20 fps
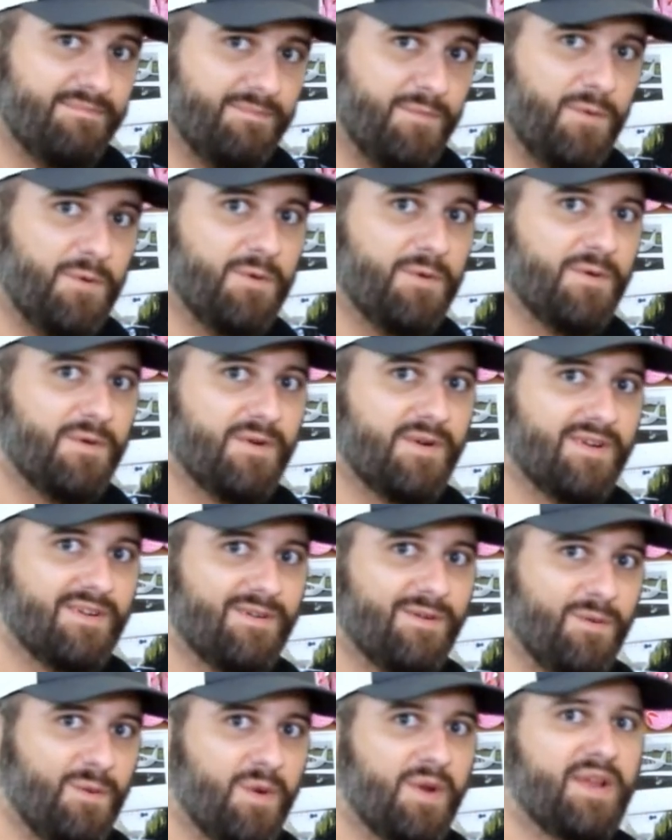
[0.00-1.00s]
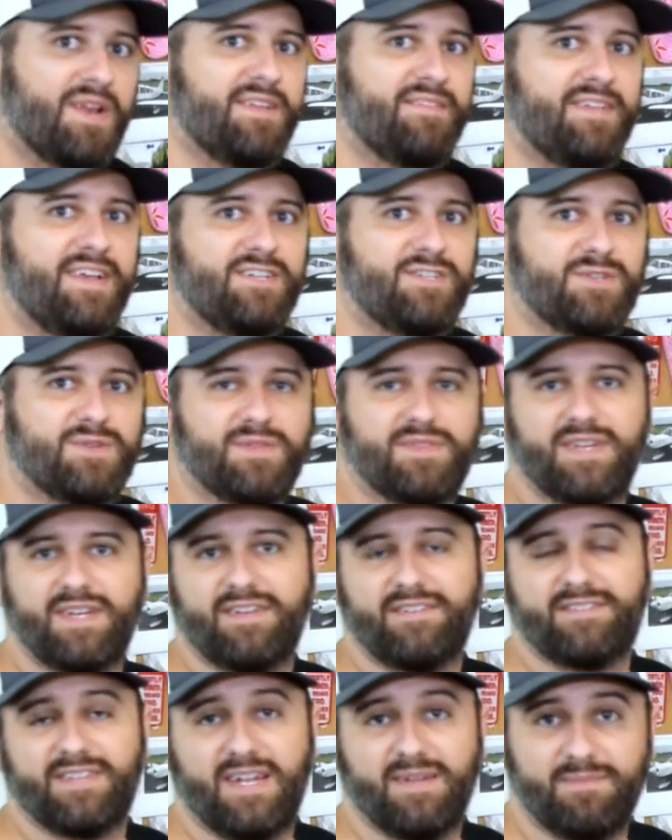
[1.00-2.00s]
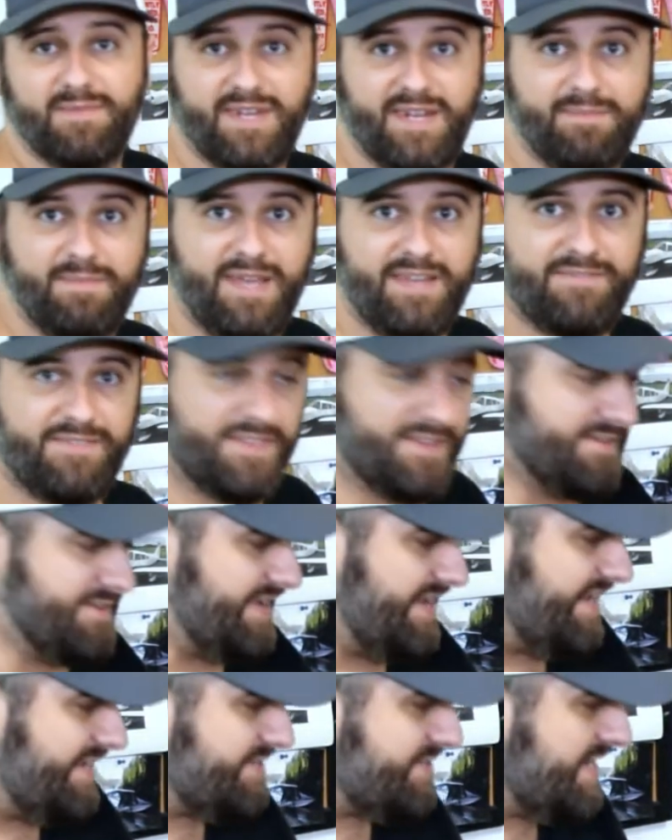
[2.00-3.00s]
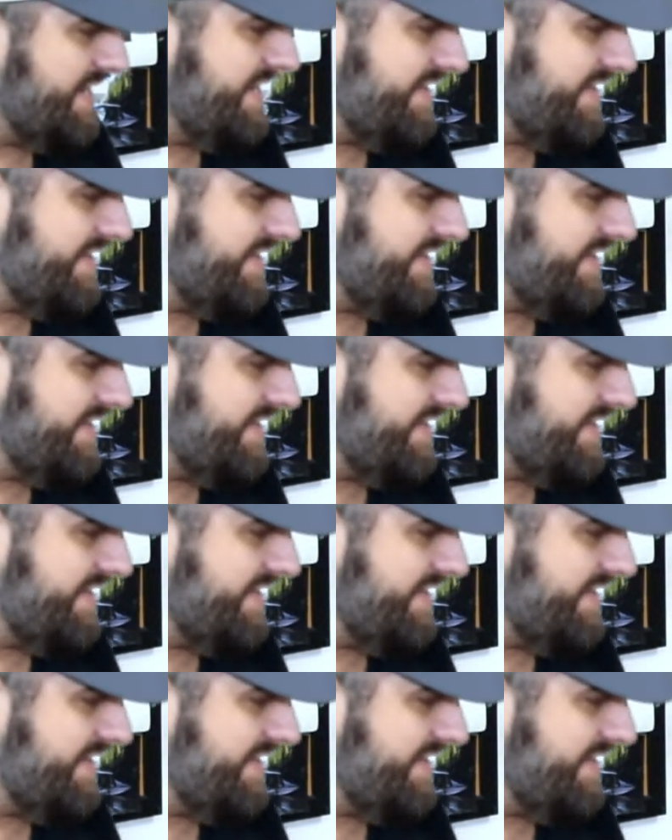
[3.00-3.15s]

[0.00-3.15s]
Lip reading: more organizational things that I'm gonna make for the garage.